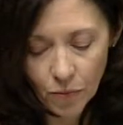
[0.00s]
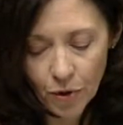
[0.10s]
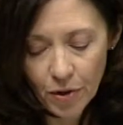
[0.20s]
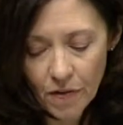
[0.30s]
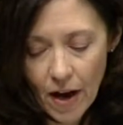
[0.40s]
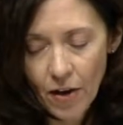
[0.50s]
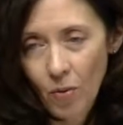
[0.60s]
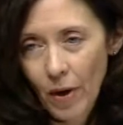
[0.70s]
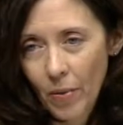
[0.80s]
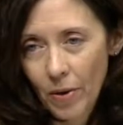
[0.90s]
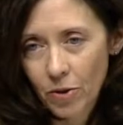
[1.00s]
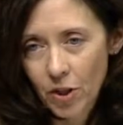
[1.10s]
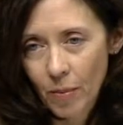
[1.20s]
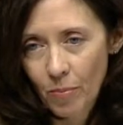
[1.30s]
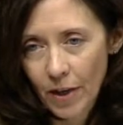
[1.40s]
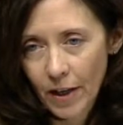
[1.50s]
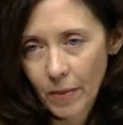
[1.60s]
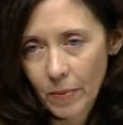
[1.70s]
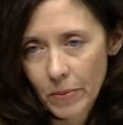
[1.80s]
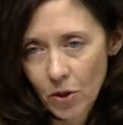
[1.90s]
reevaluate whether separating
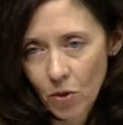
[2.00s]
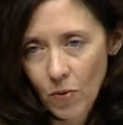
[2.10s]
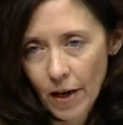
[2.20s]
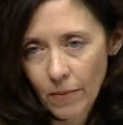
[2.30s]
them is the right.